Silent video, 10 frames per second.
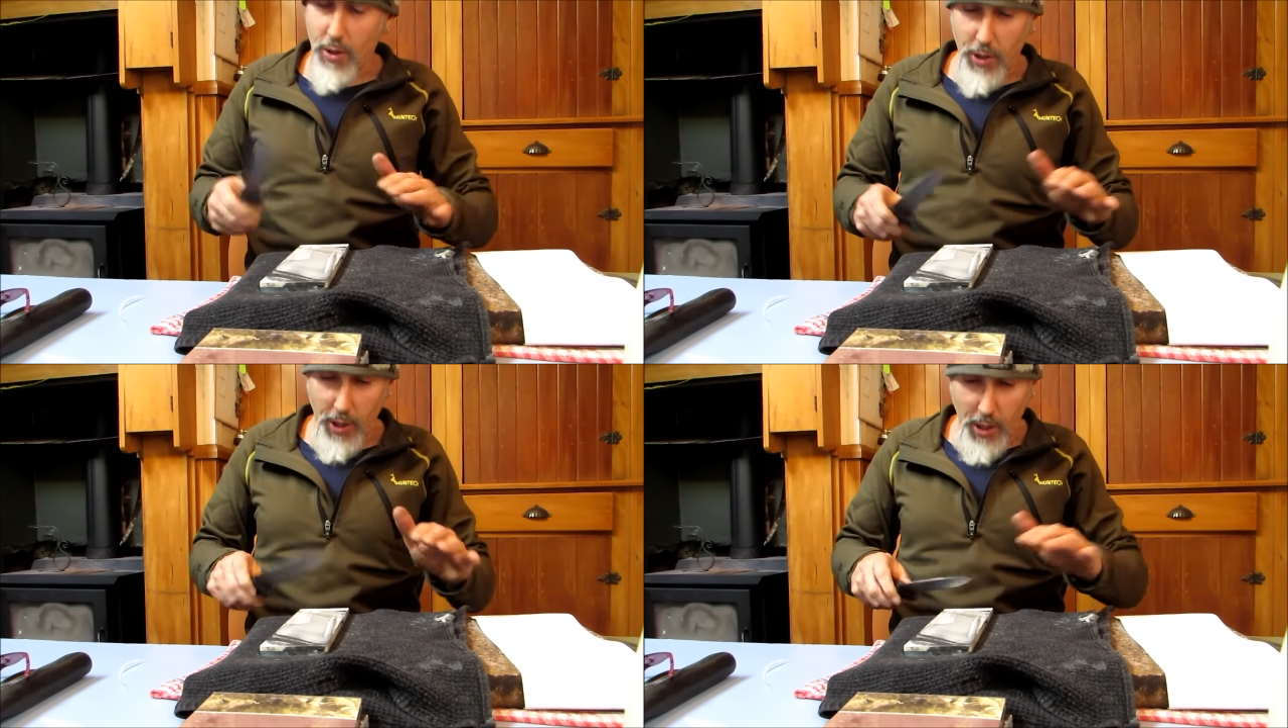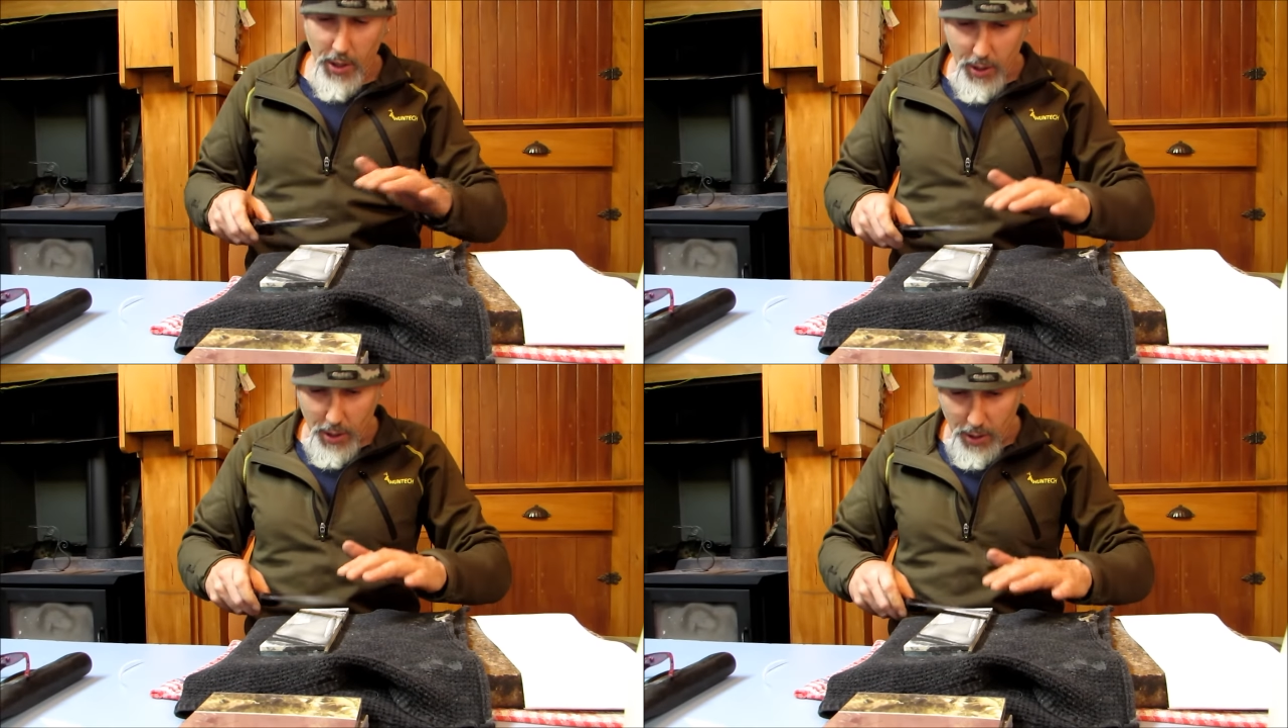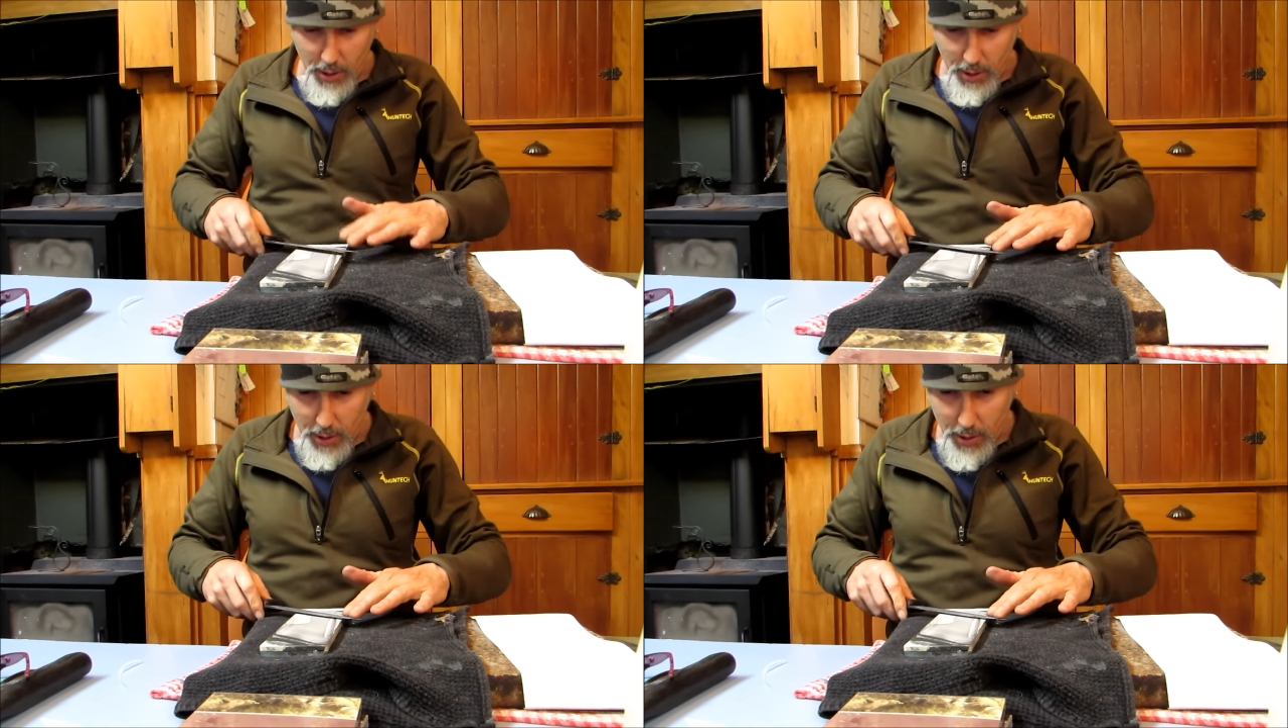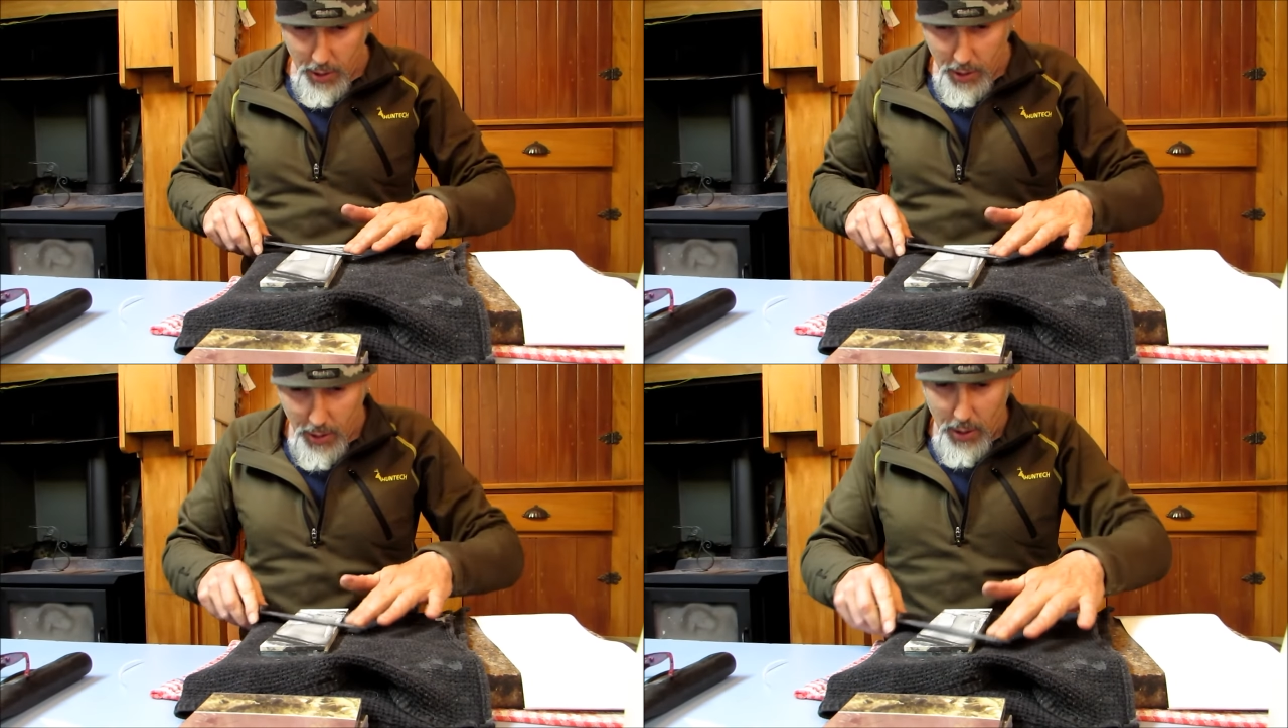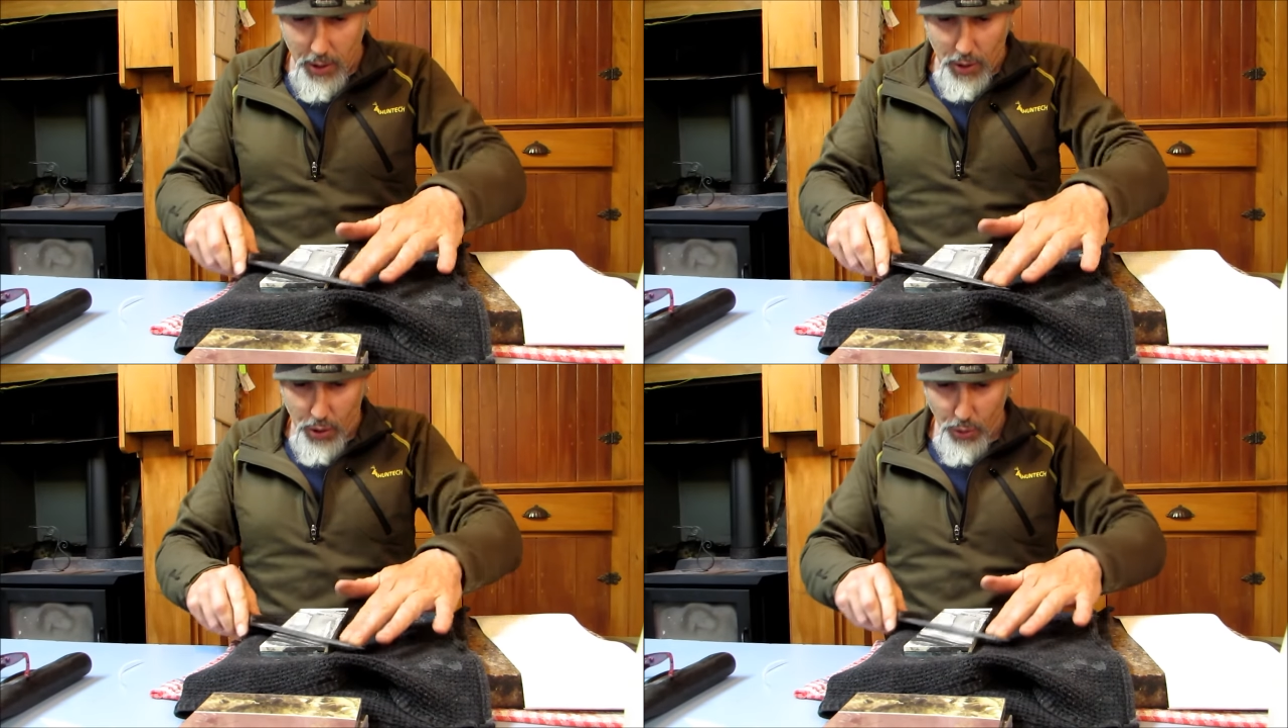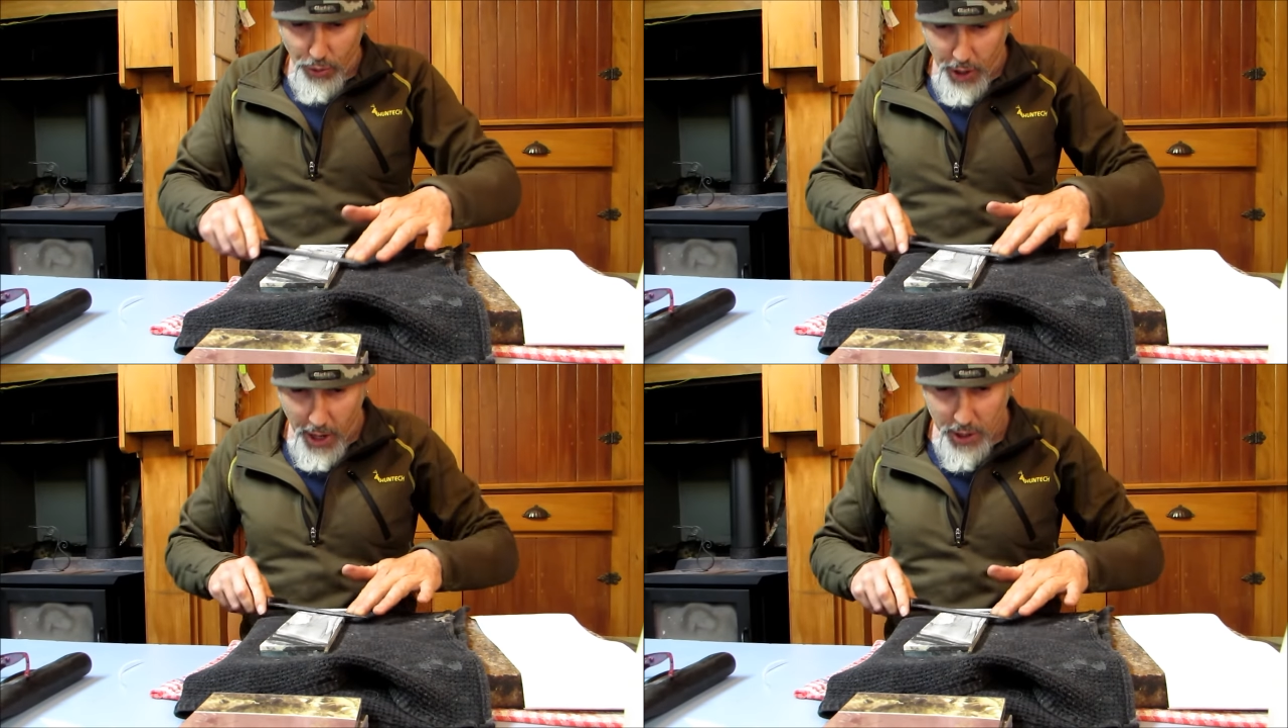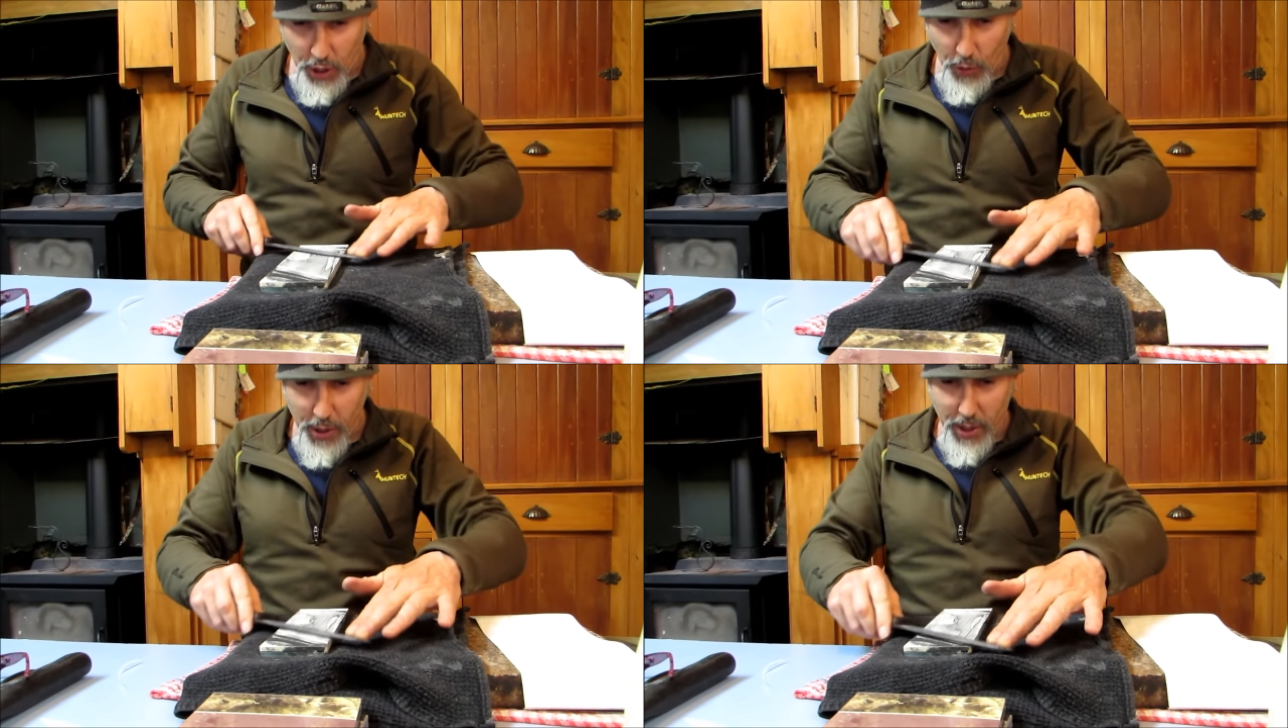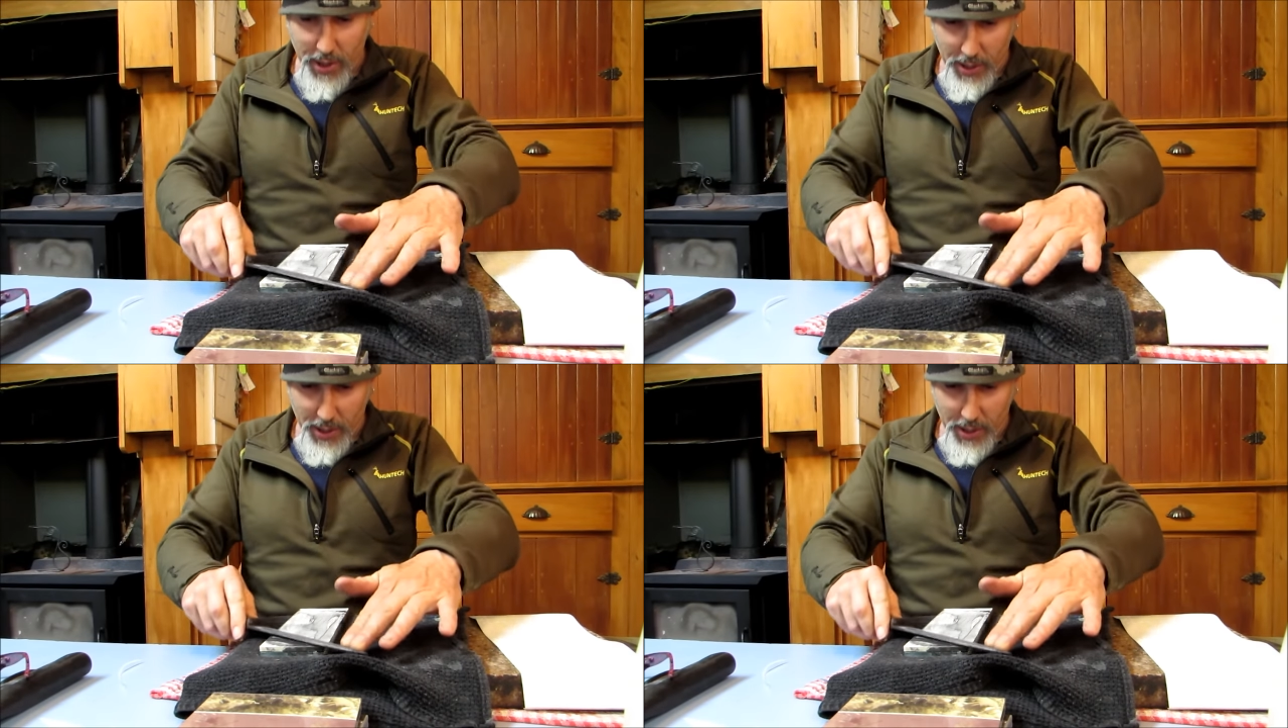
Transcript: the 2000 grit,